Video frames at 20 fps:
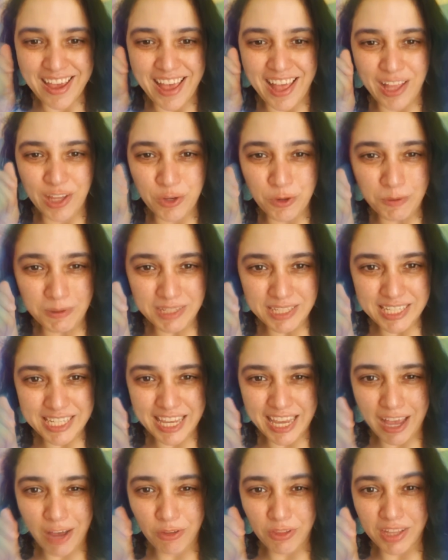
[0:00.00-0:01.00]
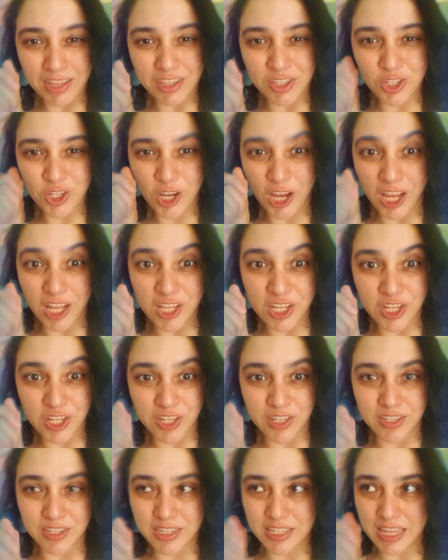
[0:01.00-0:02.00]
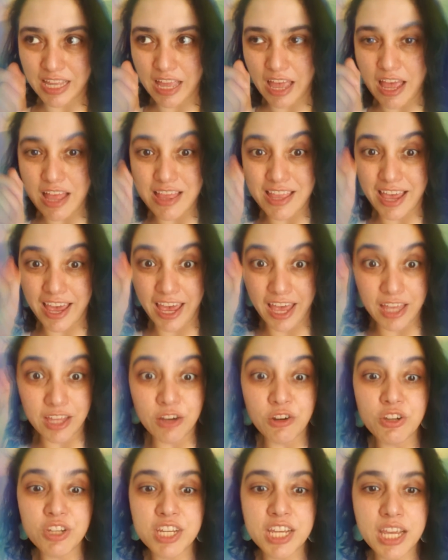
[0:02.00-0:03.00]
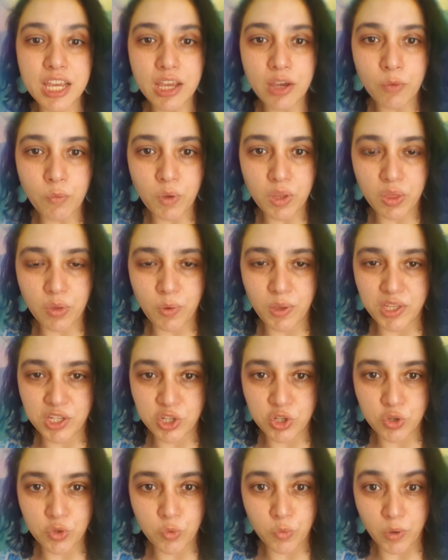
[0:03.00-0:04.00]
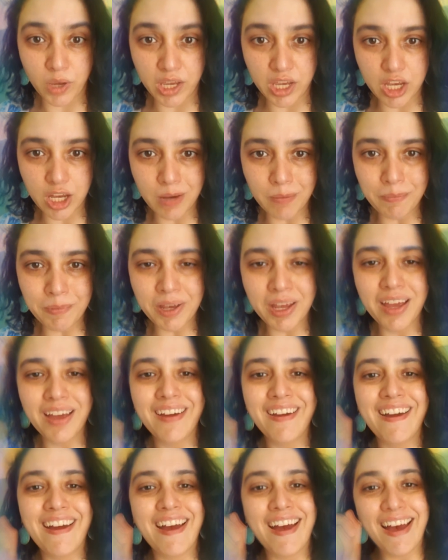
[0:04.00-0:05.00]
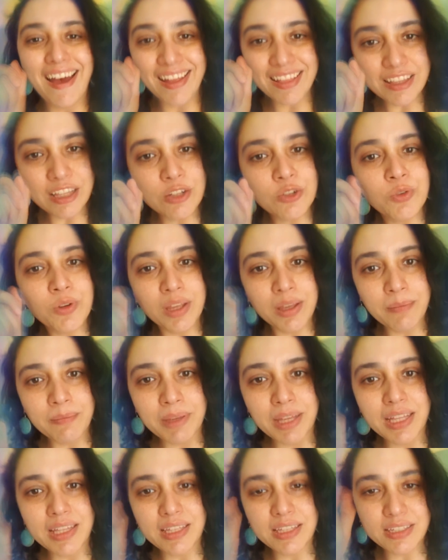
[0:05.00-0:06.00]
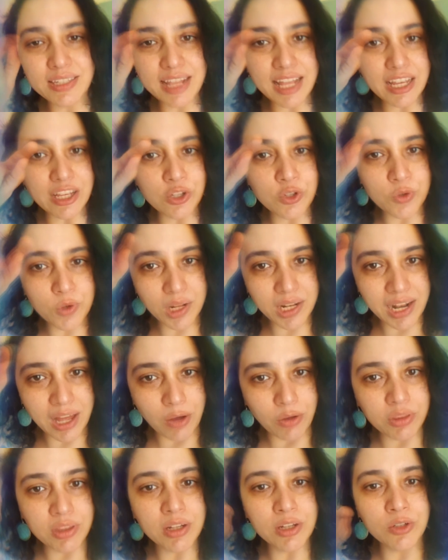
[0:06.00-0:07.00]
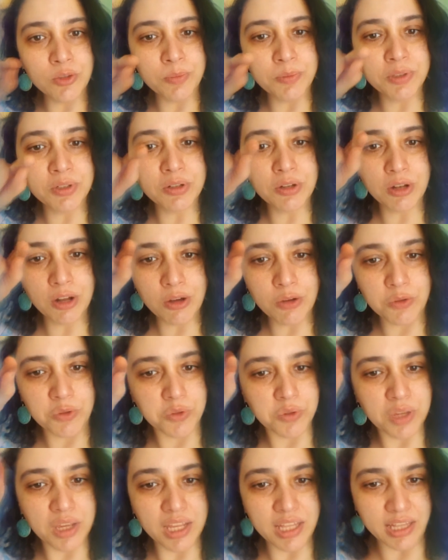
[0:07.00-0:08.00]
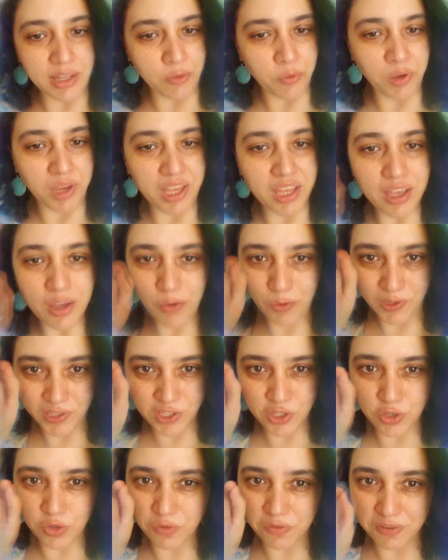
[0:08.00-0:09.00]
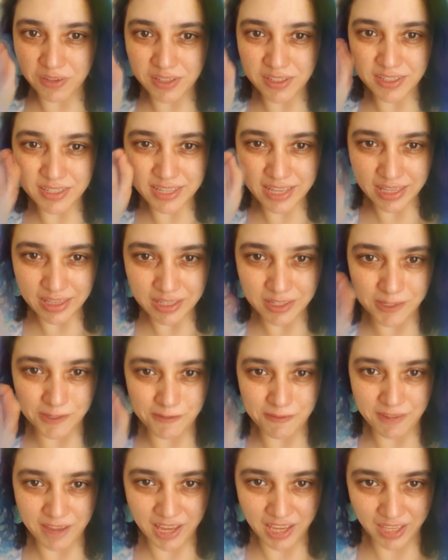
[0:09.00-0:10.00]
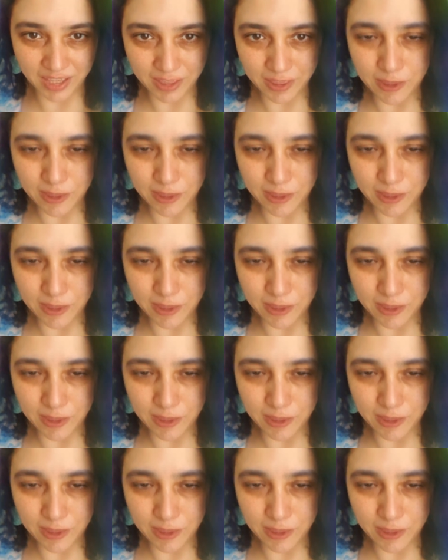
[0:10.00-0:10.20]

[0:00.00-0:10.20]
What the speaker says: and you will see how that changes the energy with which you wake up and the dream. It's like you allow the loop to close in a way in which you feel satisfied.